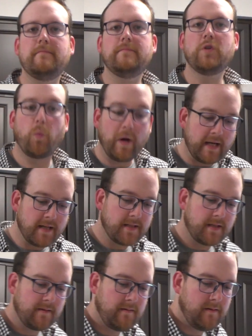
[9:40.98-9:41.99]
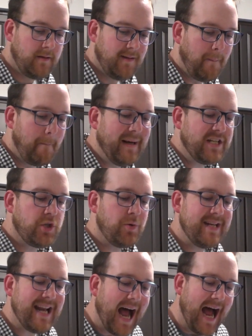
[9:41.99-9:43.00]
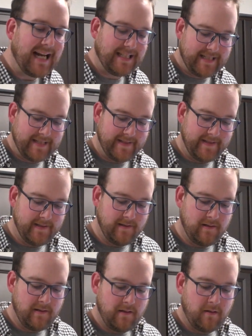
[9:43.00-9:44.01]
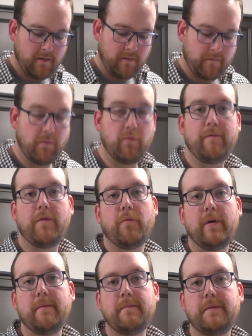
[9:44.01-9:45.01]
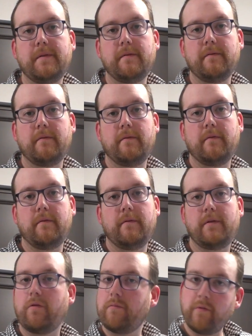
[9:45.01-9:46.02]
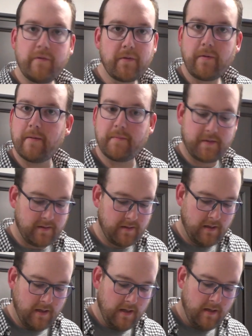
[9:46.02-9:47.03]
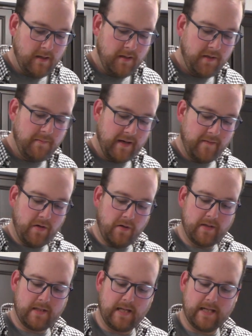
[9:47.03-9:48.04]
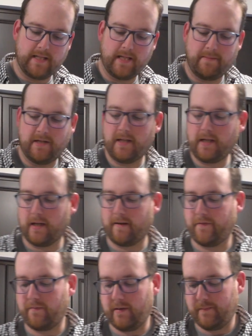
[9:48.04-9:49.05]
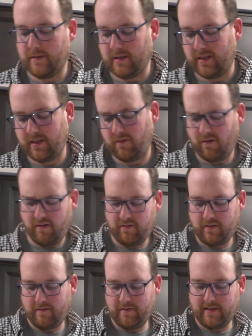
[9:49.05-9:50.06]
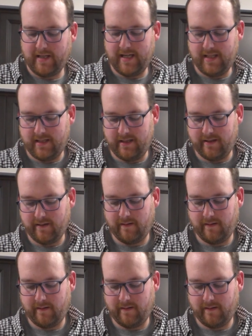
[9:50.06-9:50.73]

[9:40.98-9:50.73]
the wings, but do not remove the ribs. Don't remove the ribs. You might have noticed last time I didn't cut off the ribs. And I said, well, I was lazy.